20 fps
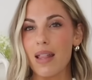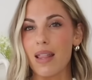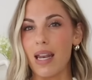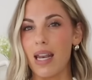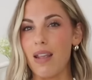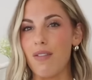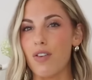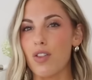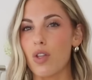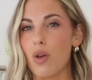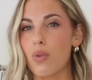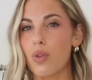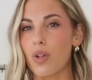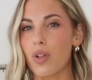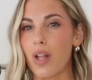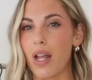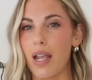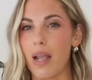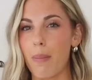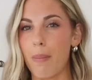that even though they're
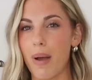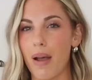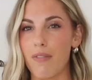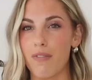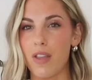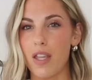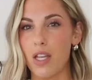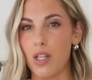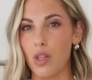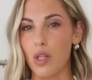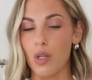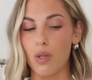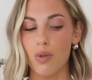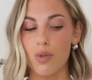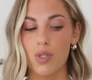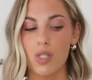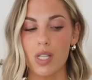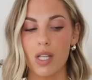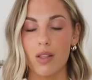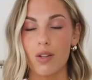like puffy and
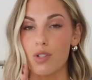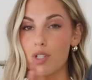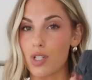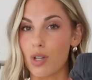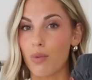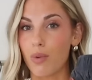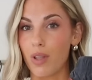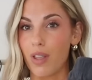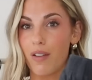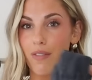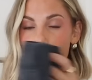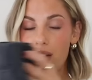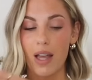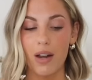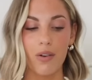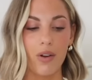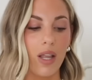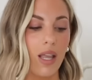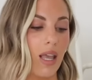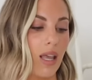loose, they're still really
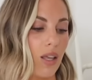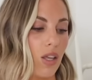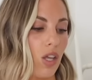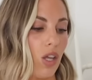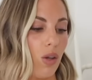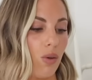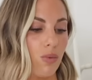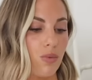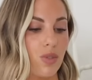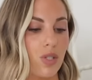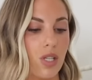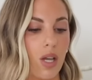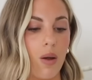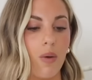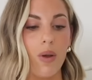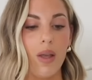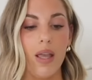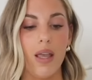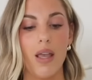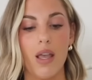flattering and cute. So
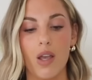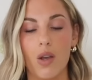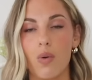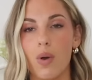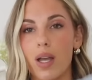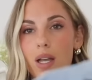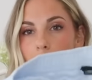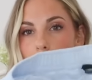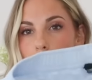quick